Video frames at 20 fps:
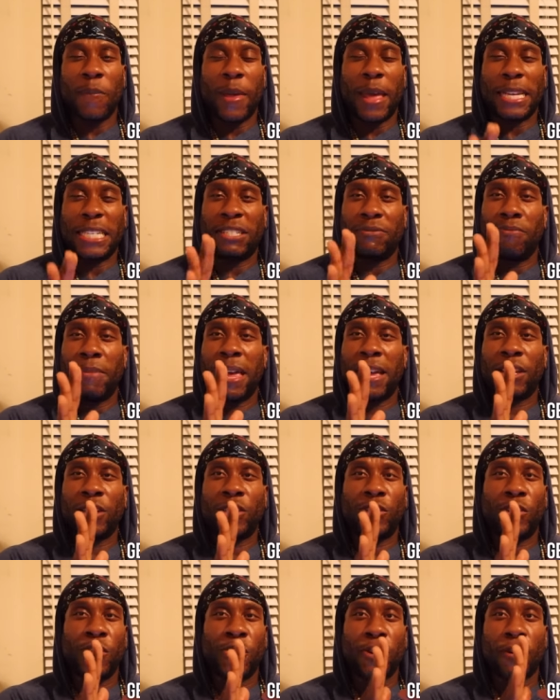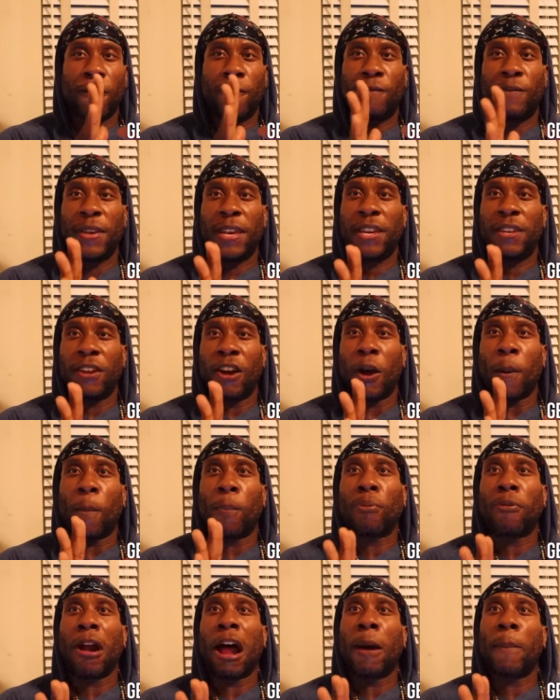is make sure your feet are
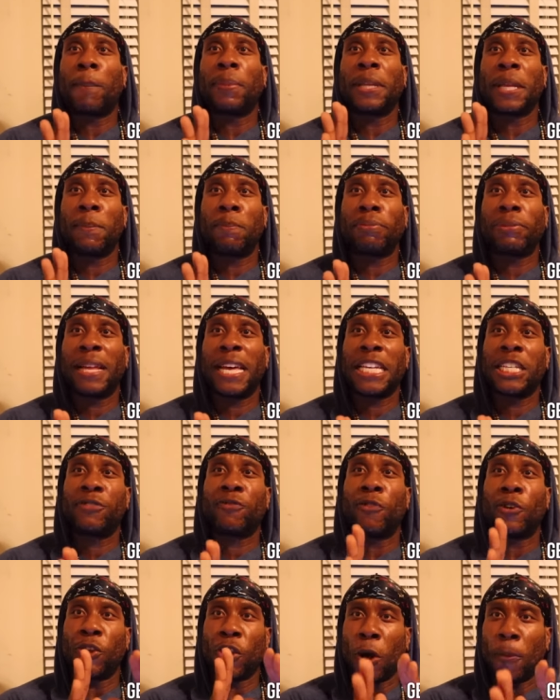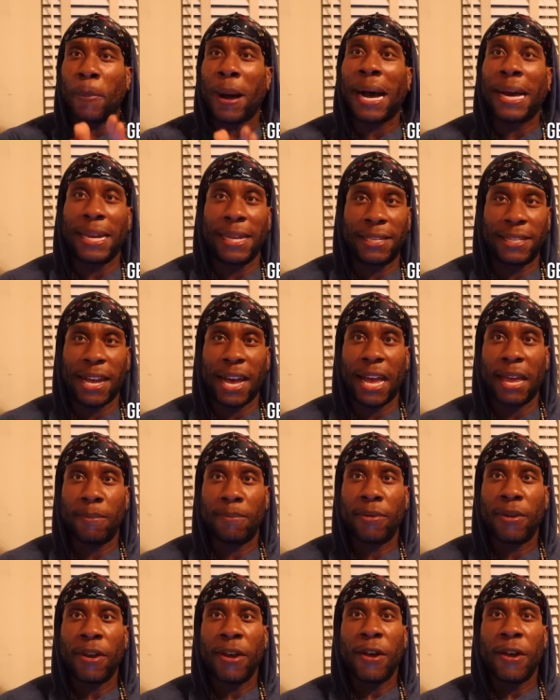properly placed for your body type.